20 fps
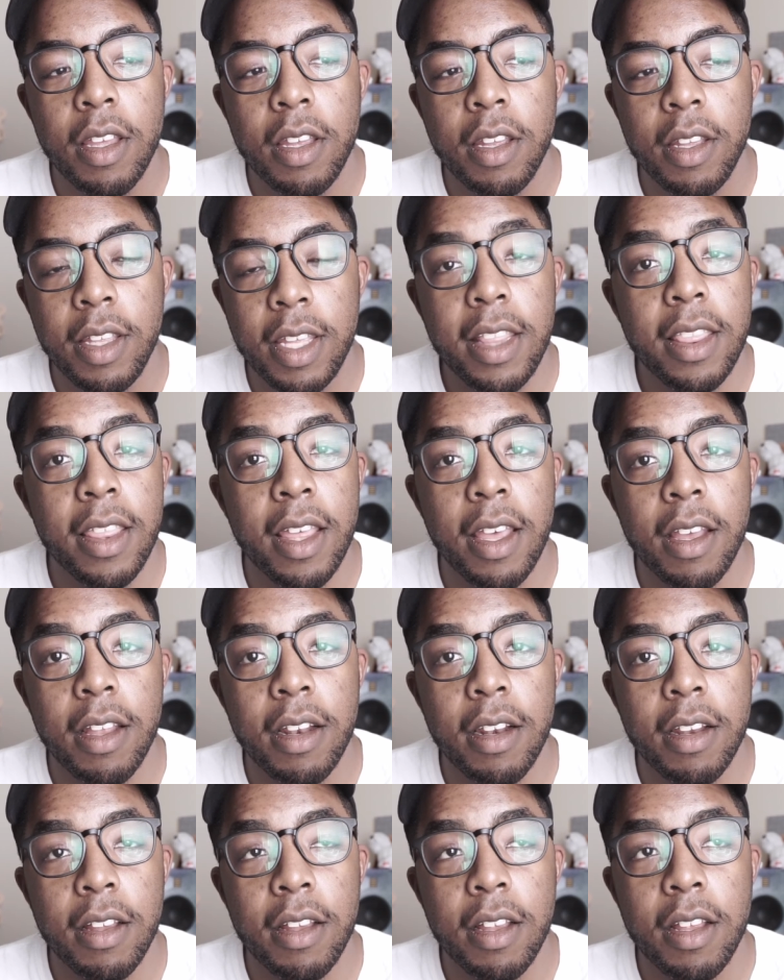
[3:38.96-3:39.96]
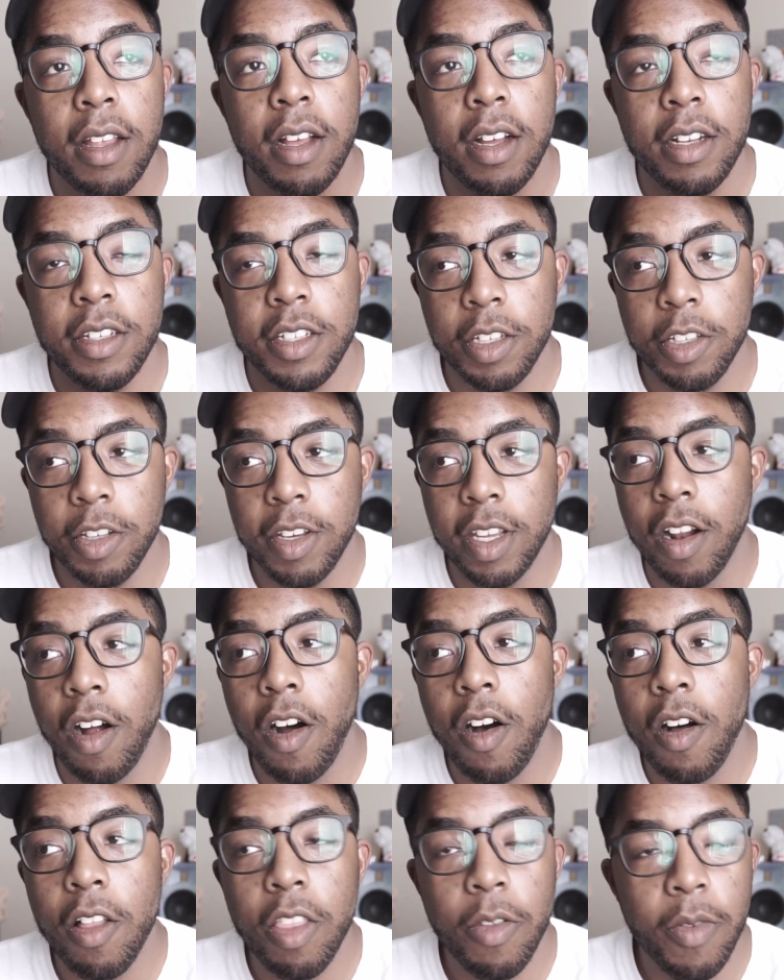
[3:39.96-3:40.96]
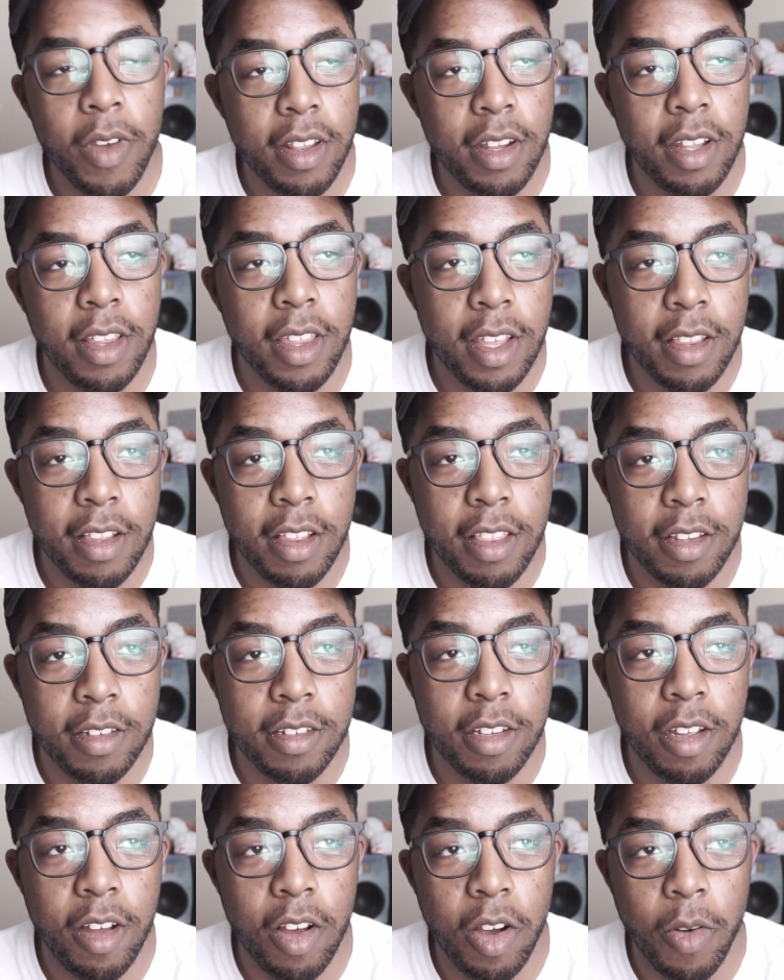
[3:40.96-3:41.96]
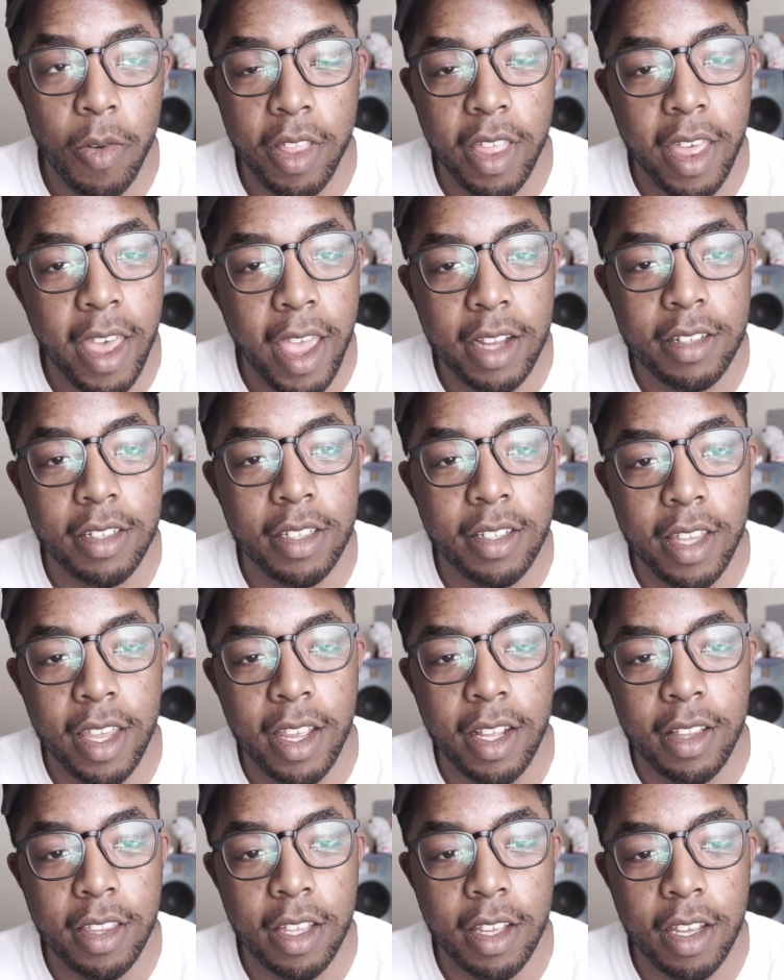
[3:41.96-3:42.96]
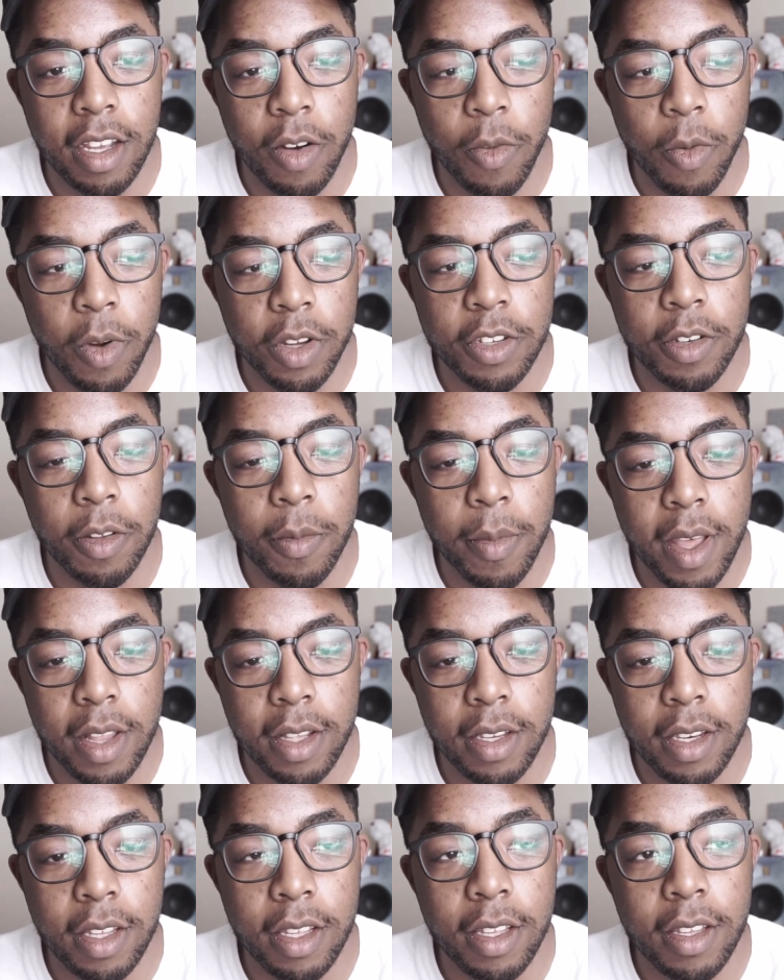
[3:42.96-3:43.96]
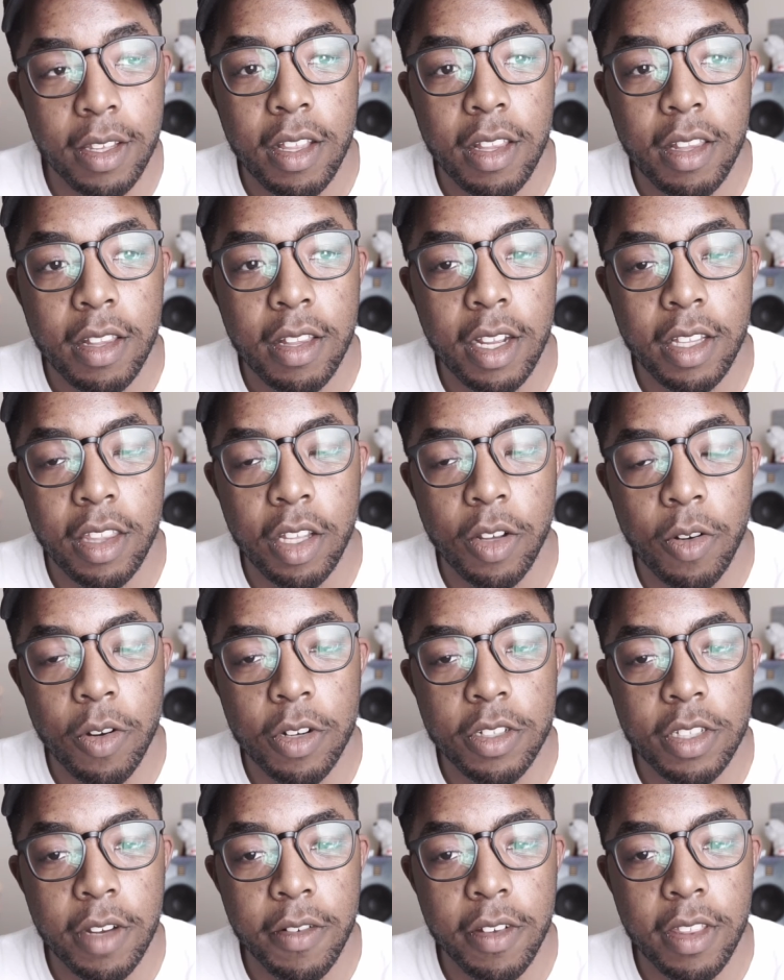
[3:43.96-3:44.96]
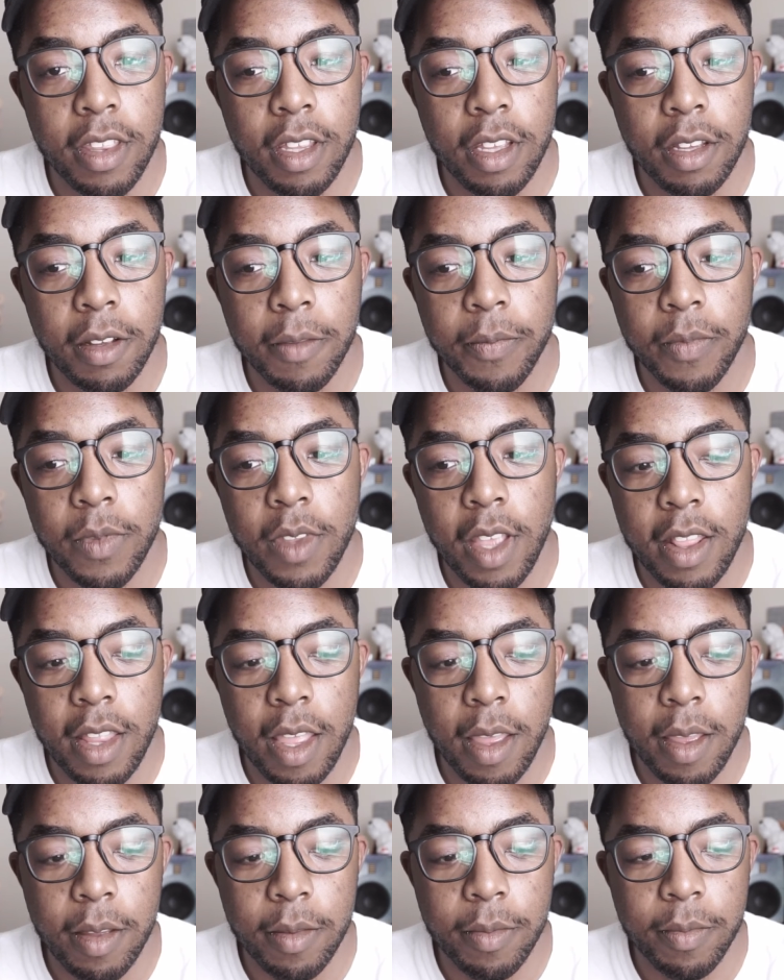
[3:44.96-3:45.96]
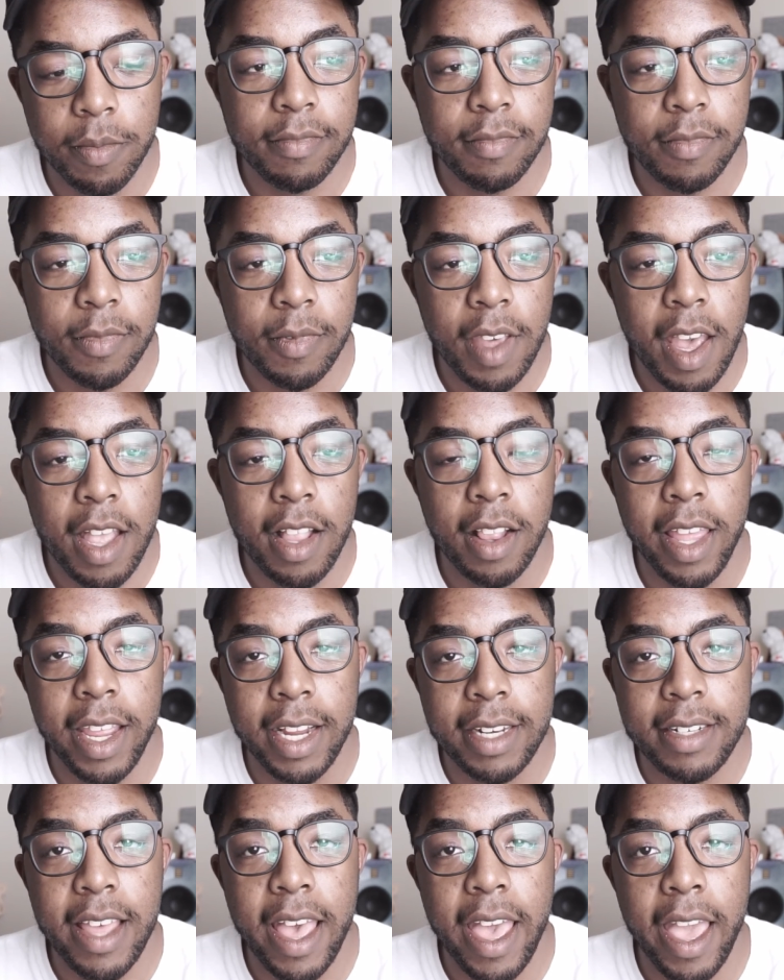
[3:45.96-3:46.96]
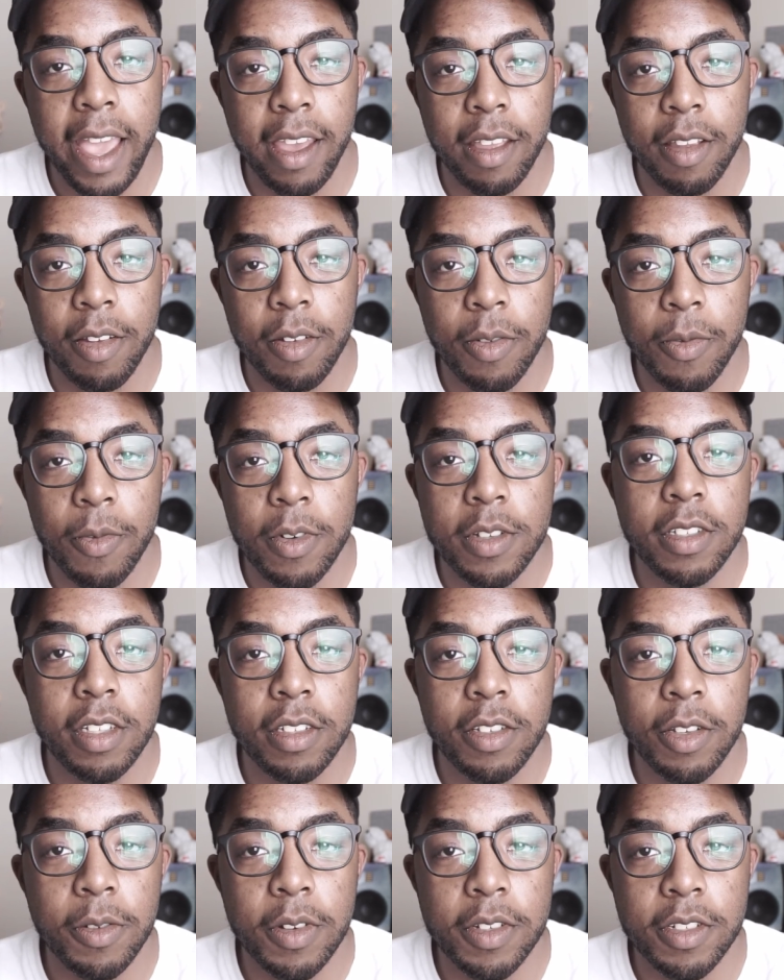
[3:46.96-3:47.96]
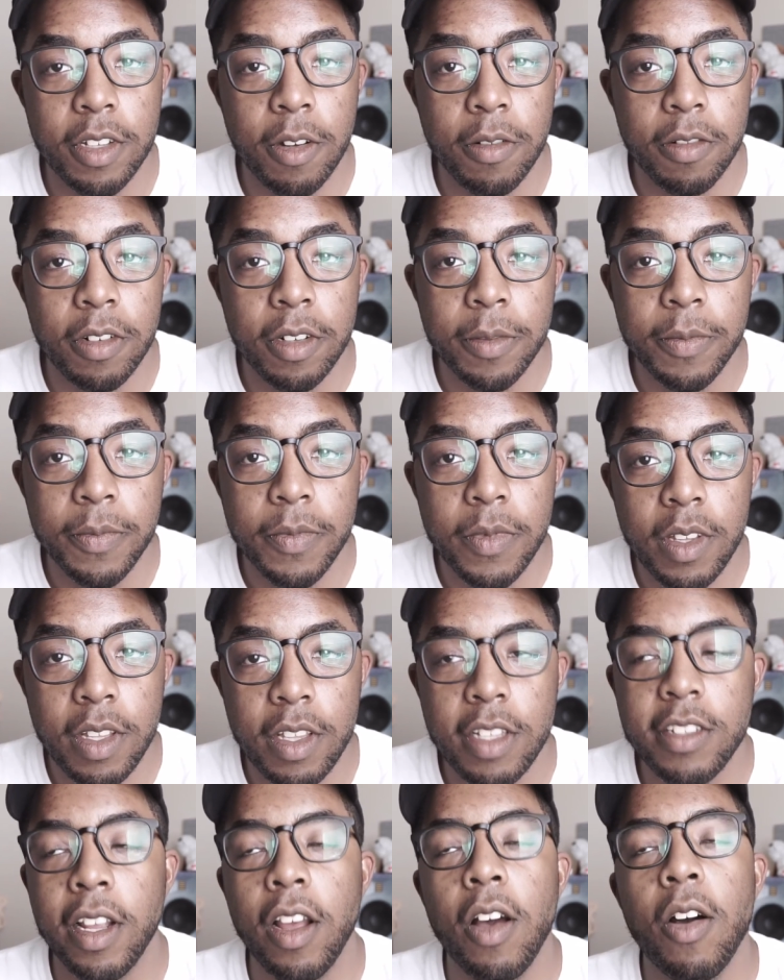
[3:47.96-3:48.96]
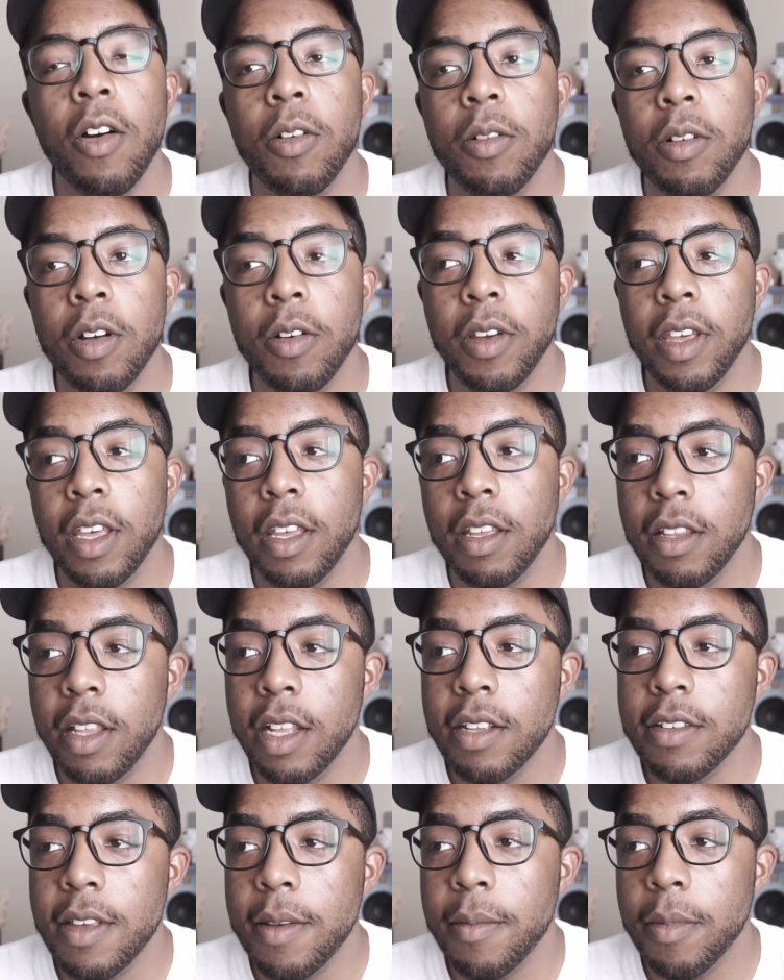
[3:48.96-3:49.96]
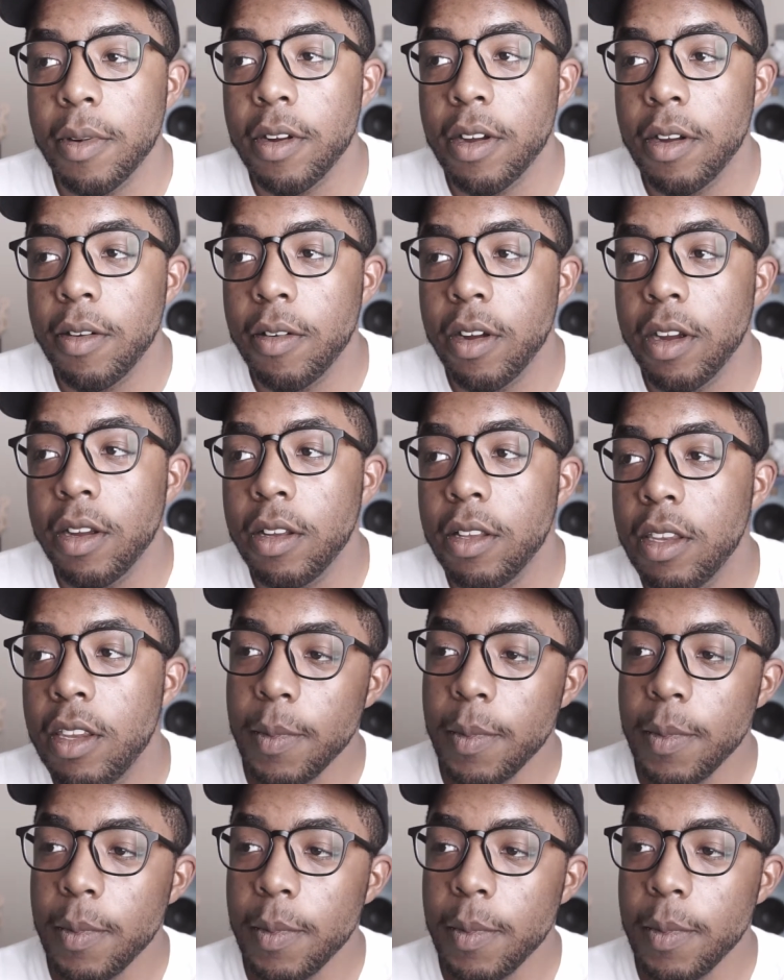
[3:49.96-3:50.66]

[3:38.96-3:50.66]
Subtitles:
get that until you get all the way to the end of the song where they actually take the original melody, like the chords and everything, and they kind of like tag it once the tune is over. It's like, oh, okay, that's Ember, right?